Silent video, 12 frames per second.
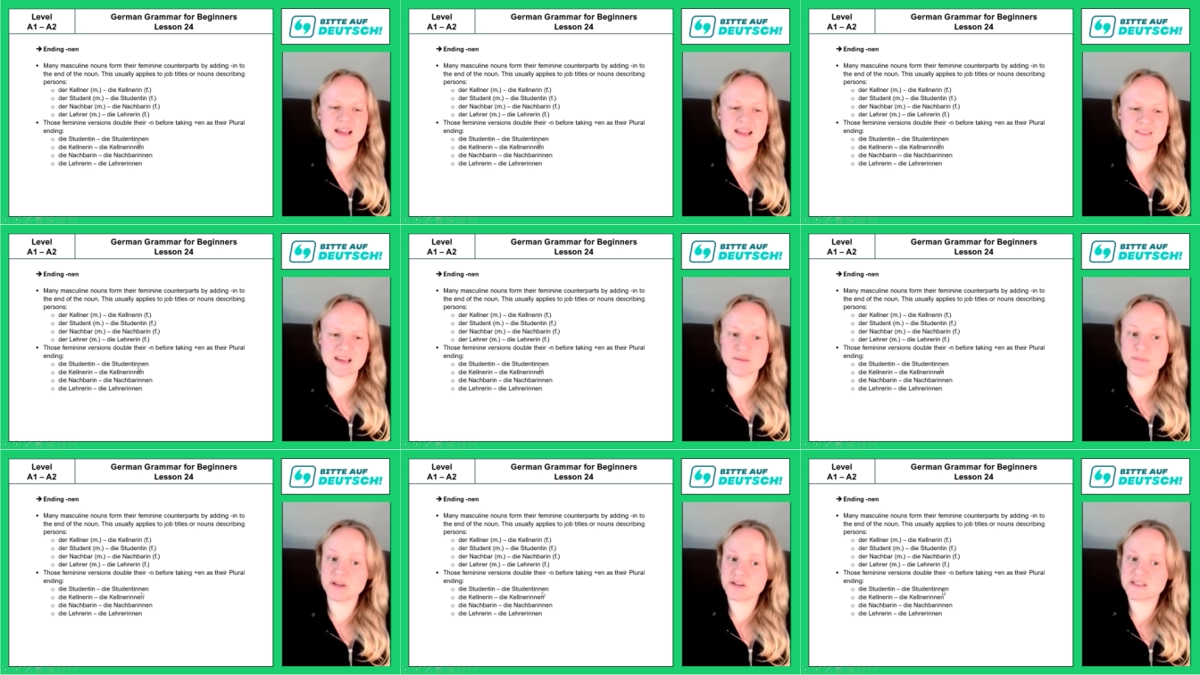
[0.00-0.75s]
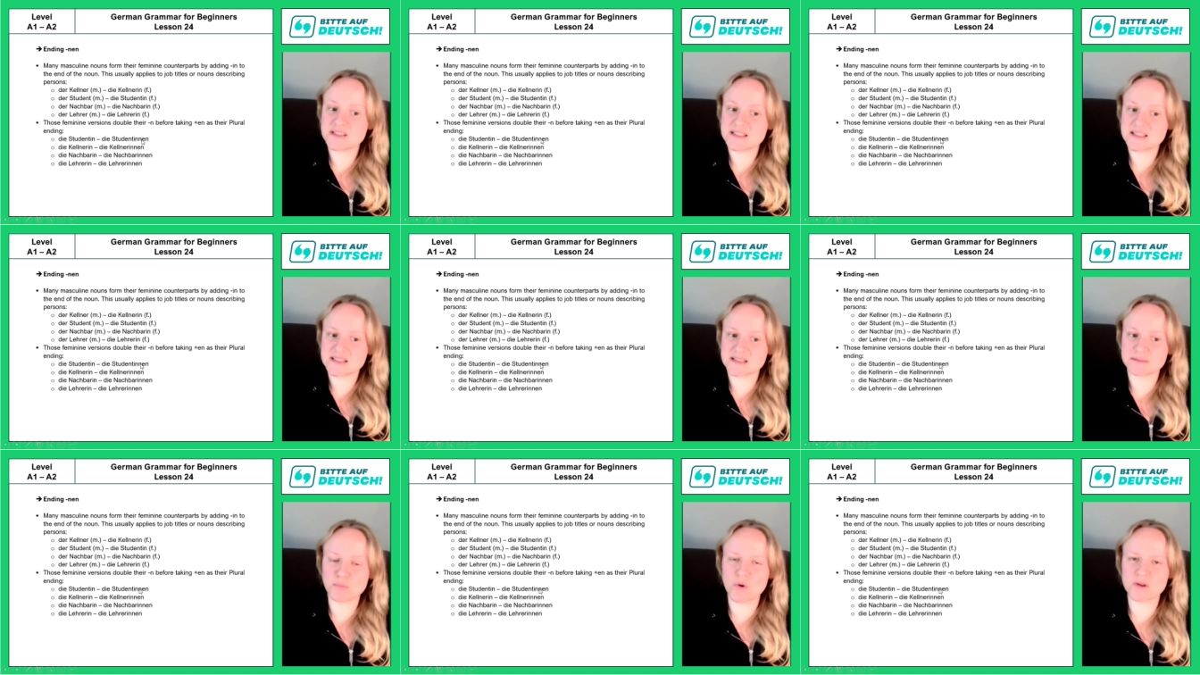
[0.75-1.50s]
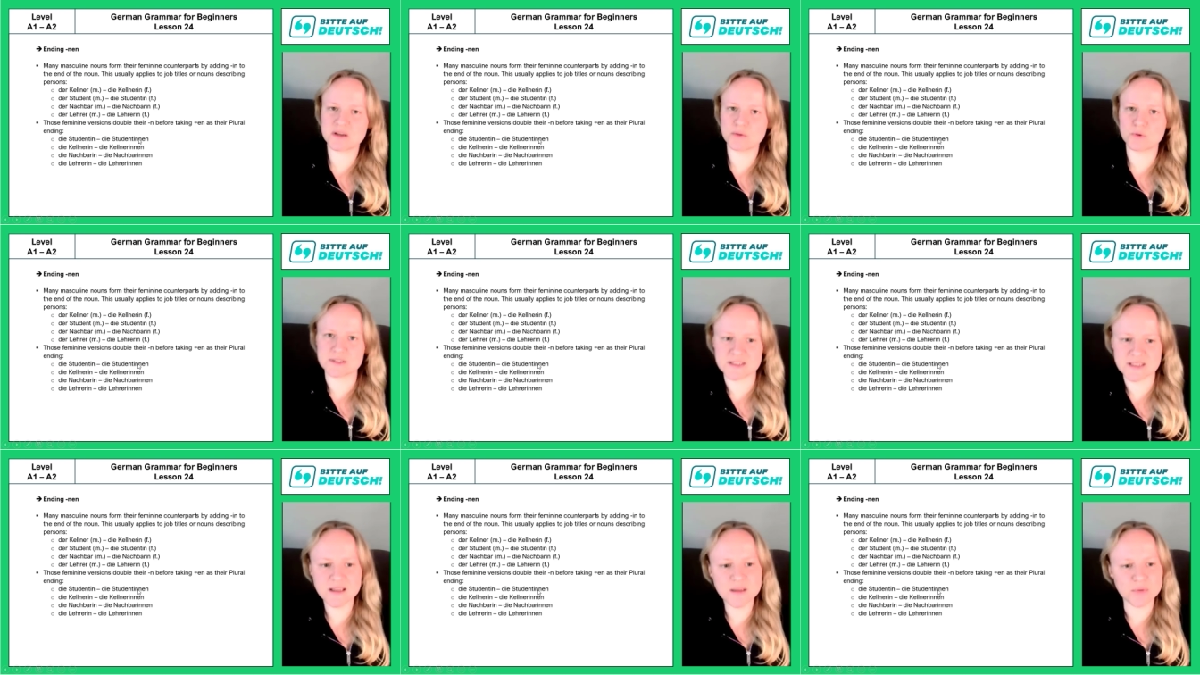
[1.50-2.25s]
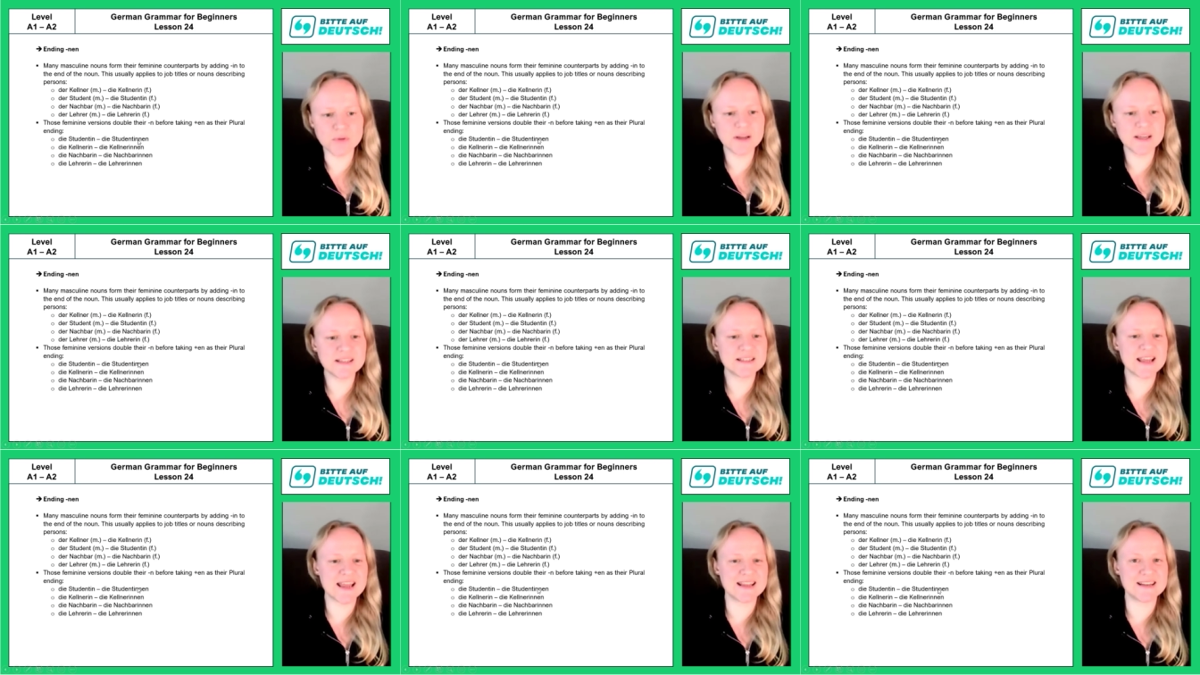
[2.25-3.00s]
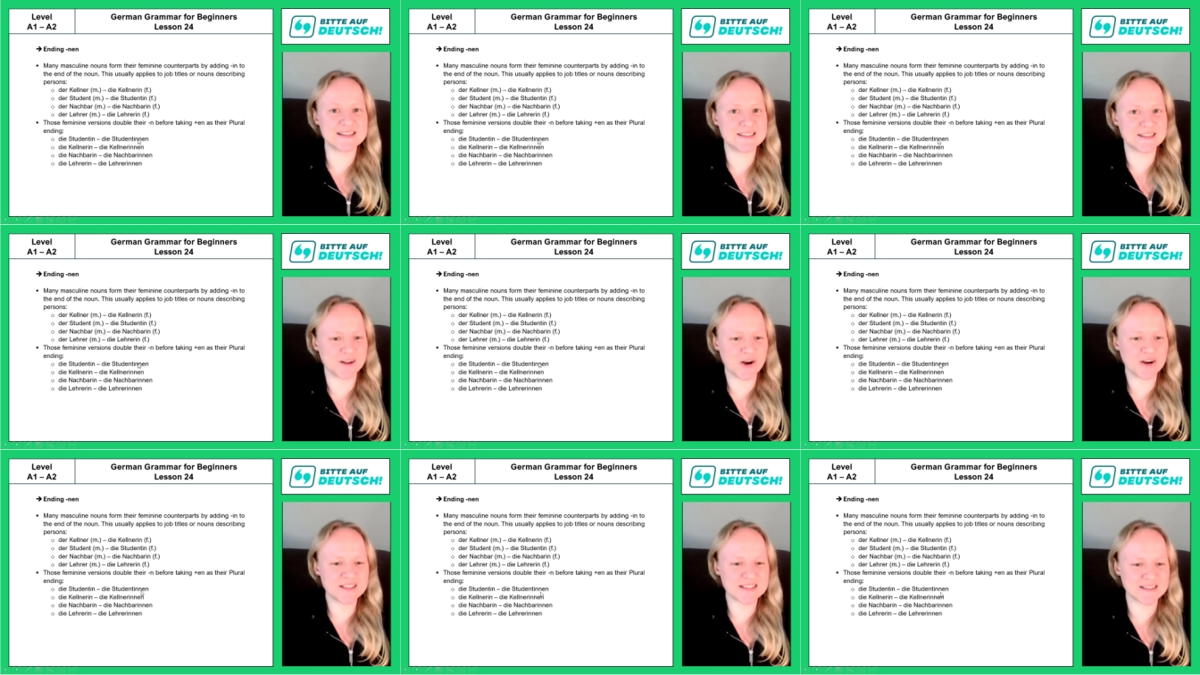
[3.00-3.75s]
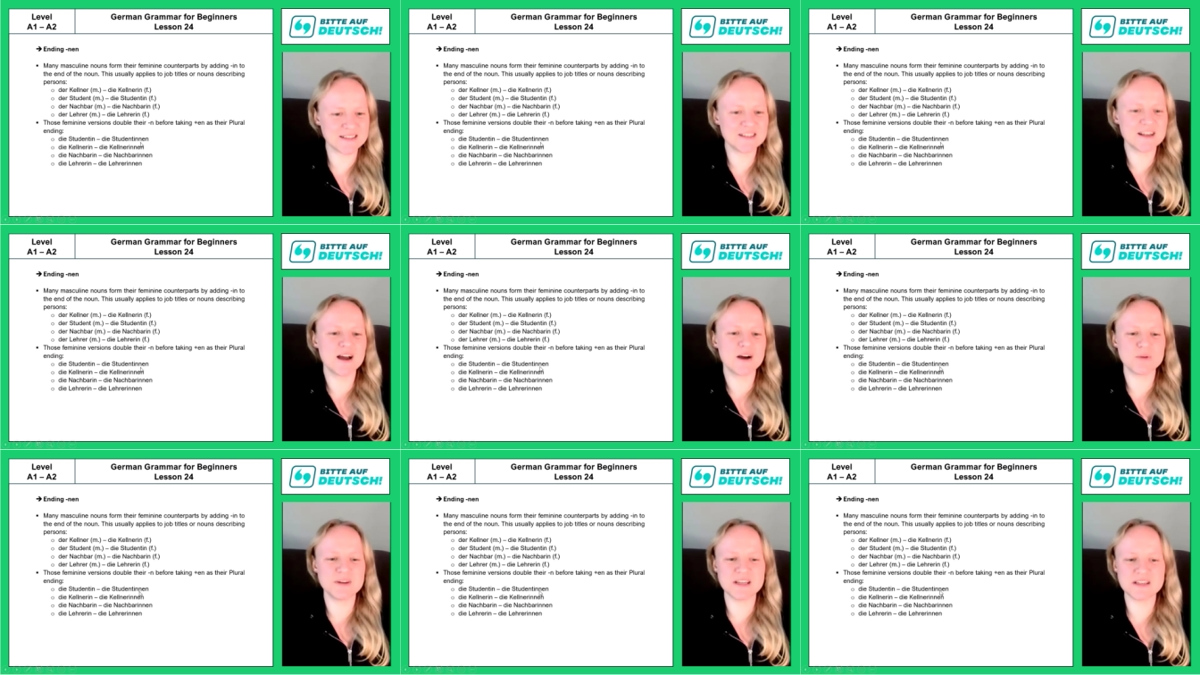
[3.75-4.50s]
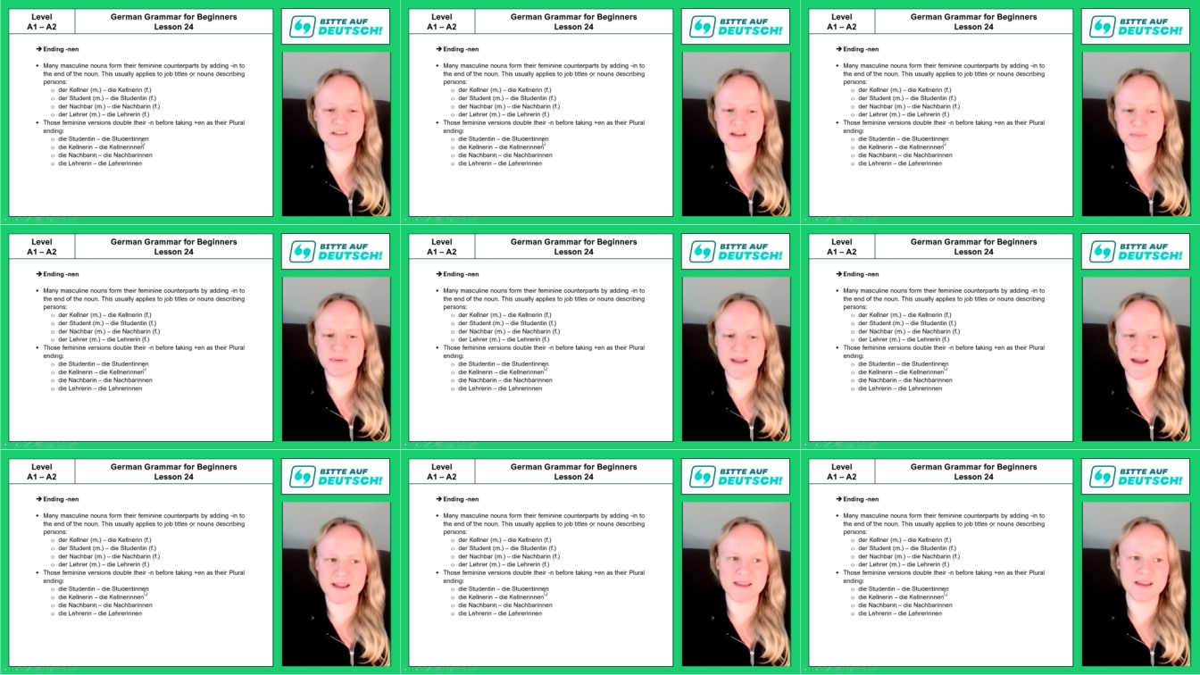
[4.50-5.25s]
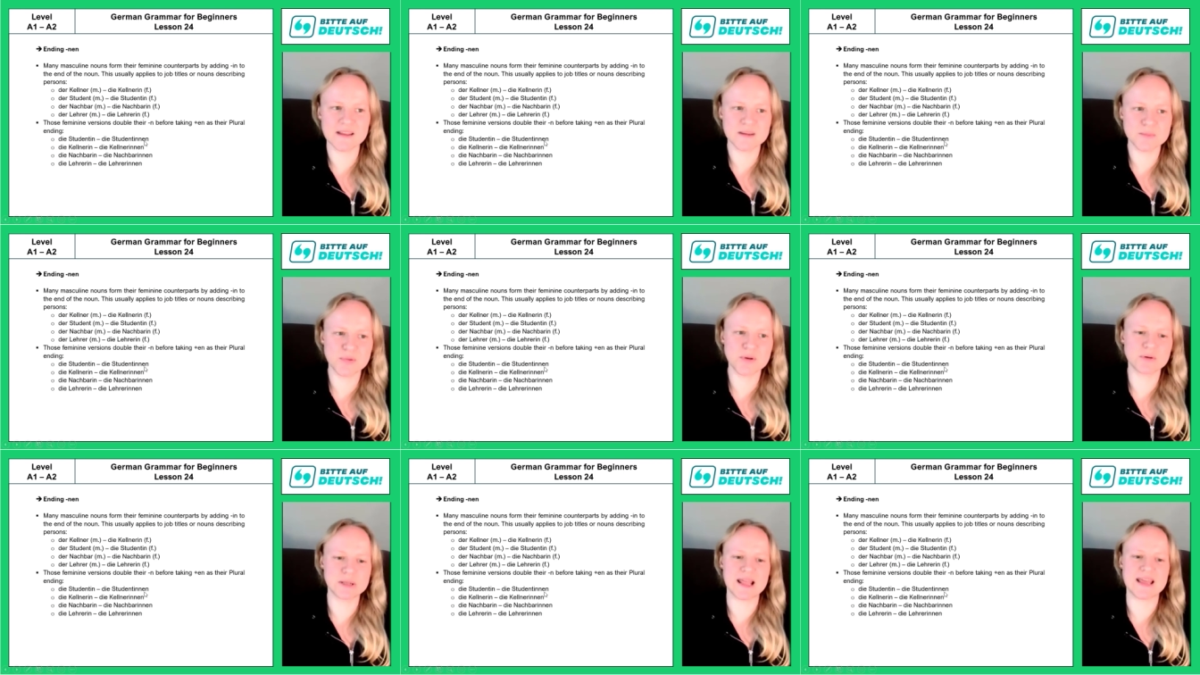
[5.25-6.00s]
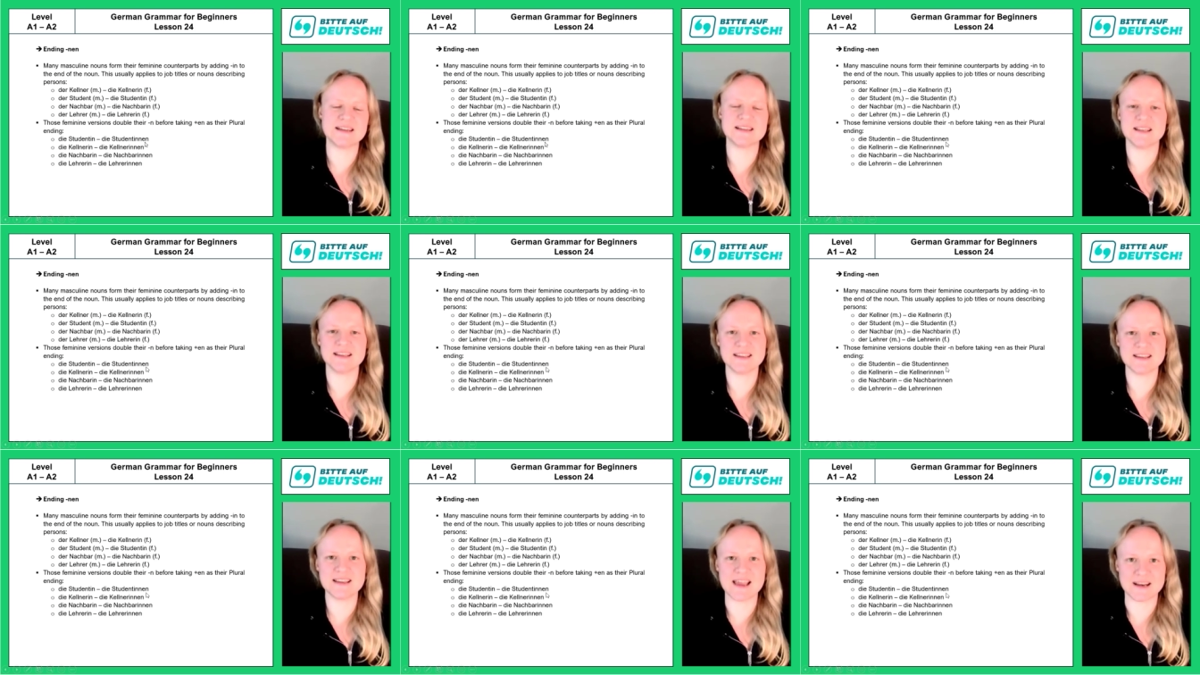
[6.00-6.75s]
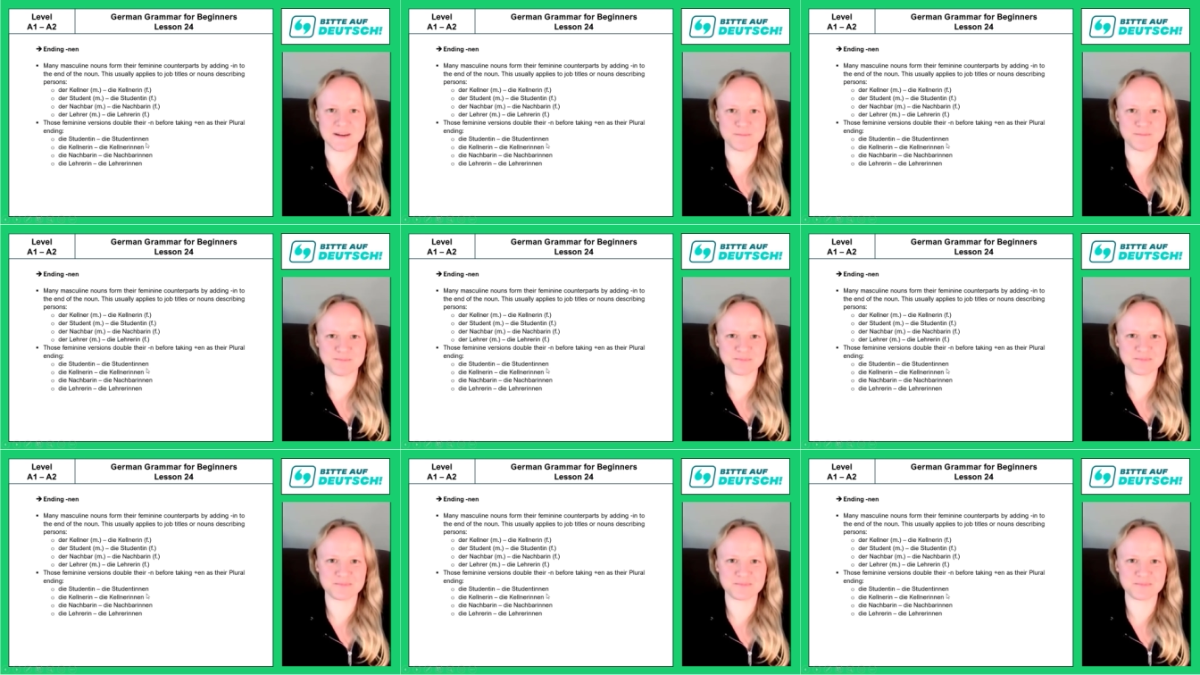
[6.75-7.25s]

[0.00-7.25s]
And then, because this is more than one syllable and it ends in a consonant, we need to apply the plural ending en.